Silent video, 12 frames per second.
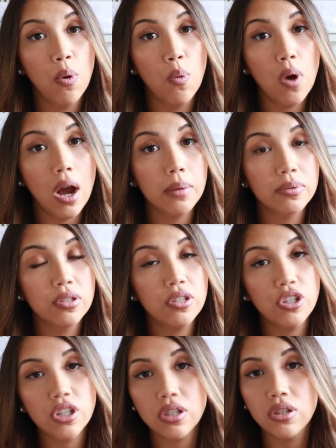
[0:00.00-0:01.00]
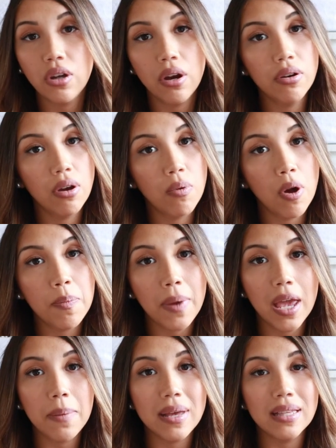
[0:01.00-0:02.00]
wipes because you just don't know what
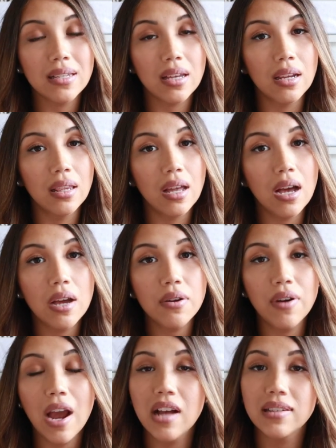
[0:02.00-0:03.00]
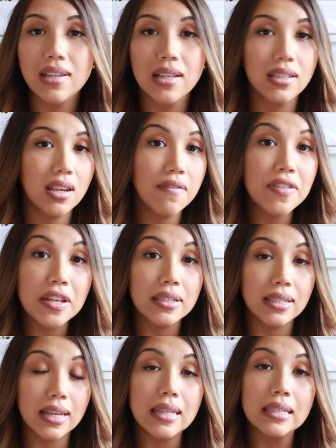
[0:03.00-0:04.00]
baby's gonna like or how sensitive their
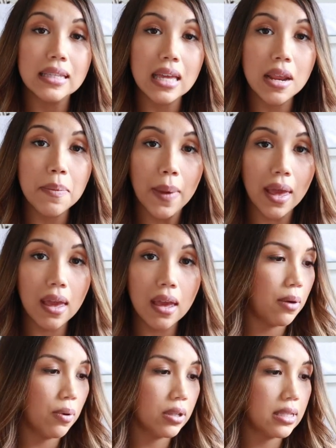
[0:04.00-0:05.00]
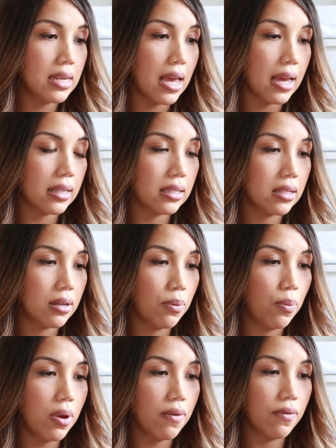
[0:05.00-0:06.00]
skin's gonna be. Uh, what's next?
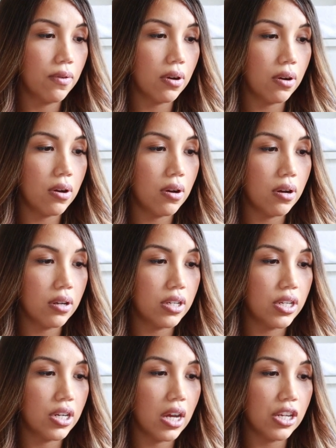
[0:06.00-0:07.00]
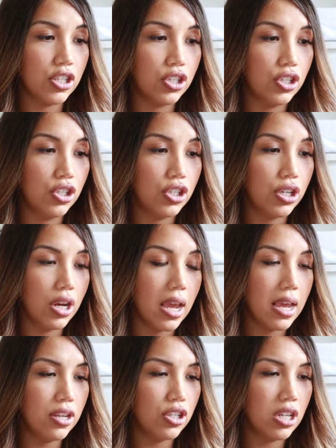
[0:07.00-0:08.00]
We've got a
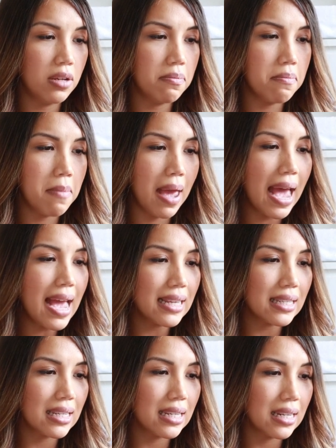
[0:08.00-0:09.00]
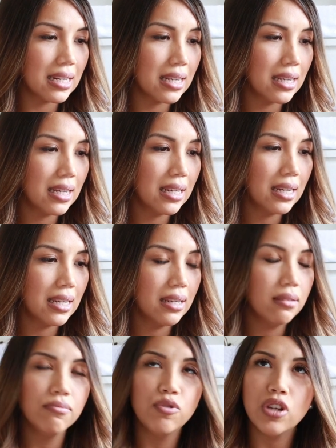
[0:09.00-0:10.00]
changing mat.
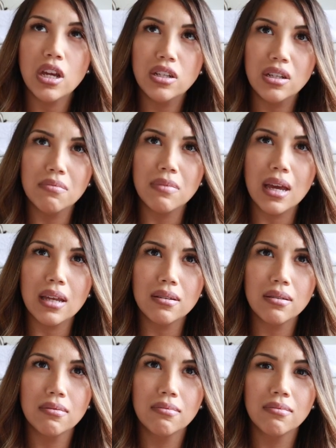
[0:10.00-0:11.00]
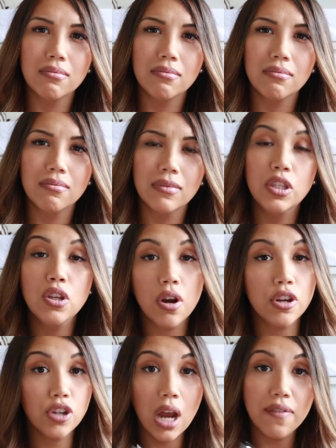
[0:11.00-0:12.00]
Changing mat.
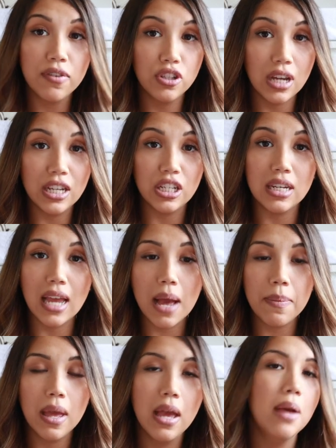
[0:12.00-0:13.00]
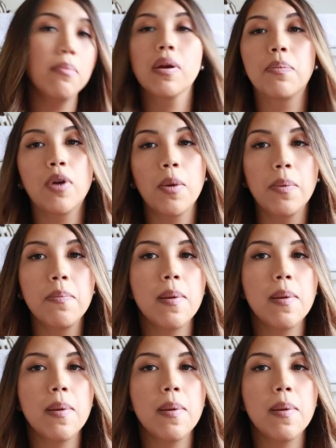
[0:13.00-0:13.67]
Not a travel changing nap, but a proper